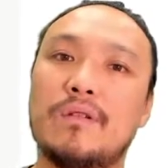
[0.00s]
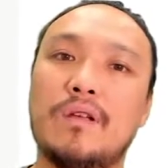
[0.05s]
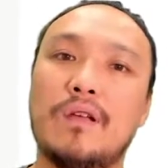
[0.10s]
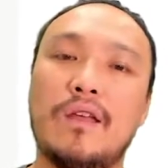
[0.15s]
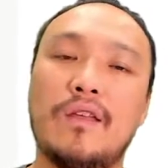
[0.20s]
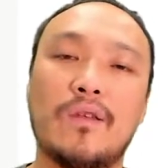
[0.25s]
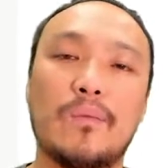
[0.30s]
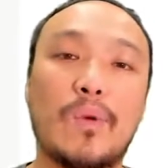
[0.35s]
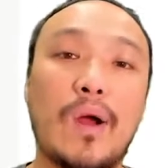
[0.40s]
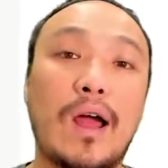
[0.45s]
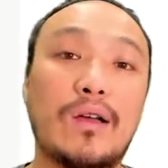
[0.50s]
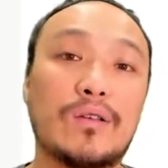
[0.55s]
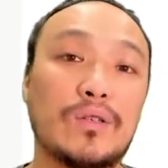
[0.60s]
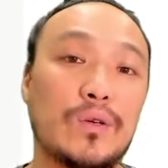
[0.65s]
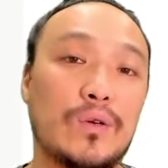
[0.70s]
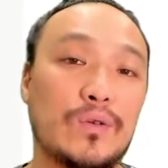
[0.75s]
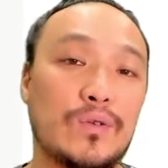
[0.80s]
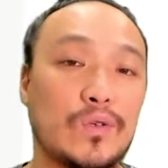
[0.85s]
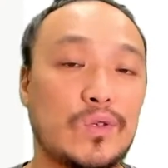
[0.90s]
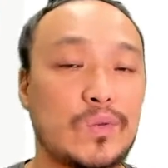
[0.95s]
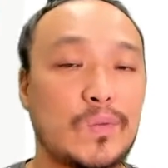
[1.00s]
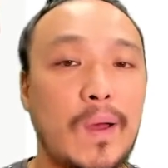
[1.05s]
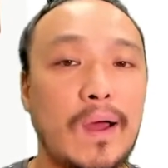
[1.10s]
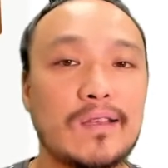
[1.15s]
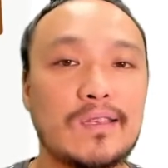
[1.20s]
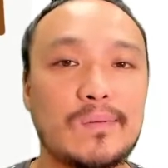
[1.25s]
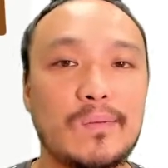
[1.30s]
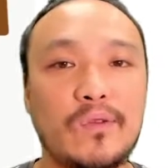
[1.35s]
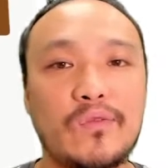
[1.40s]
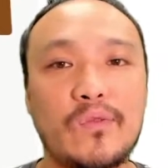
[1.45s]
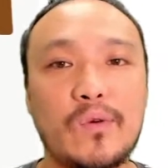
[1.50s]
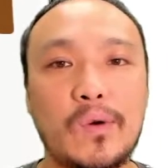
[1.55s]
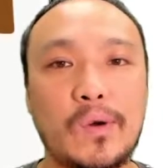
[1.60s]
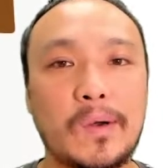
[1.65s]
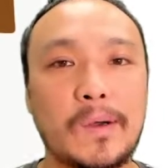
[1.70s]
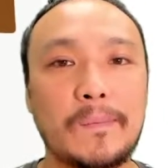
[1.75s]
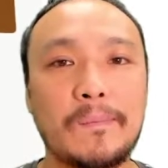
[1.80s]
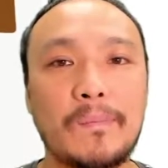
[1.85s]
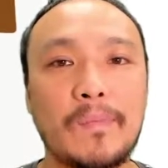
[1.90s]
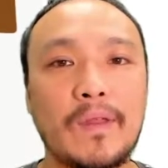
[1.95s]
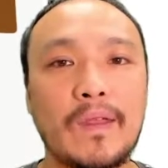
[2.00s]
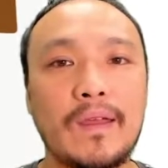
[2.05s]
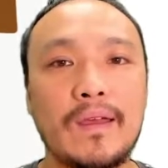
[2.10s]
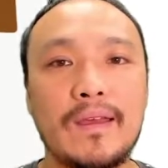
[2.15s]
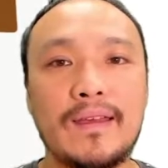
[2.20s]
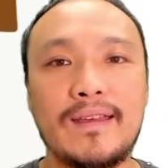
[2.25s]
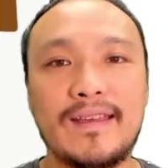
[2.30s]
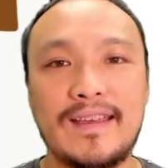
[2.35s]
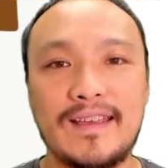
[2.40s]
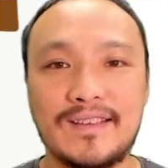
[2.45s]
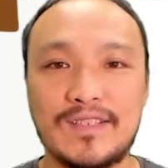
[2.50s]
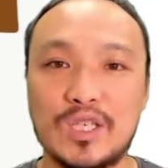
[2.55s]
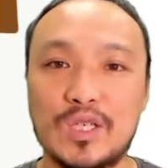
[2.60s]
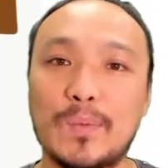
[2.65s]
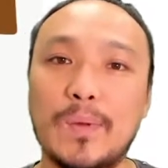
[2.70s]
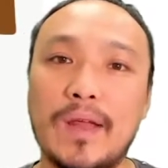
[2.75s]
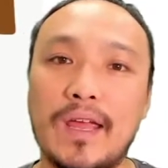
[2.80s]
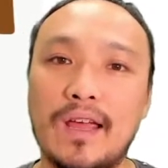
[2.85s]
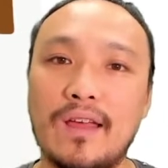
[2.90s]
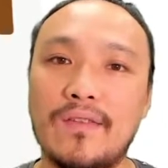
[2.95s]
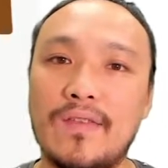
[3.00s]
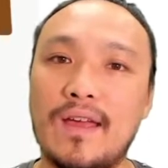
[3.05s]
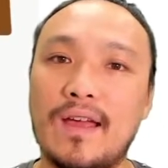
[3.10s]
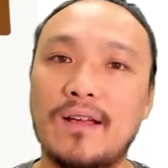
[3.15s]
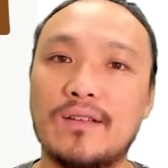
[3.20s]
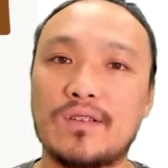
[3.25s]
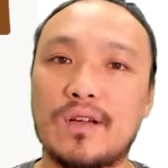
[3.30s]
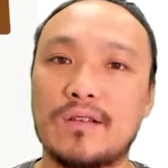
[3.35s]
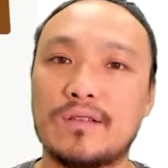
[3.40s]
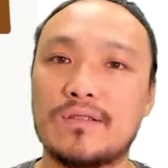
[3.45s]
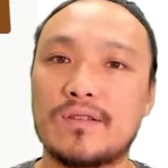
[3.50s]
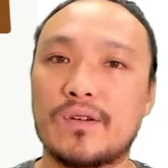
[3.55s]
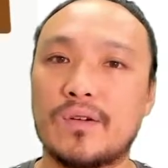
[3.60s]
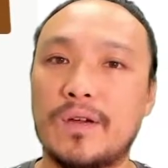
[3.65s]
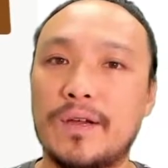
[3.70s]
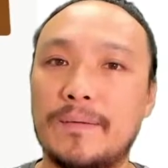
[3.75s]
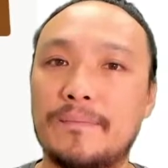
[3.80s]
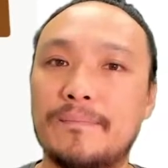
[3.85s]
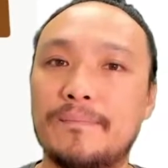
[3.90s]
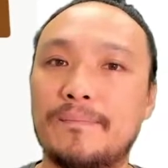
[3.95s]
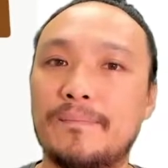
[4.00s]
in the browser is responsible for is displaying things on screen.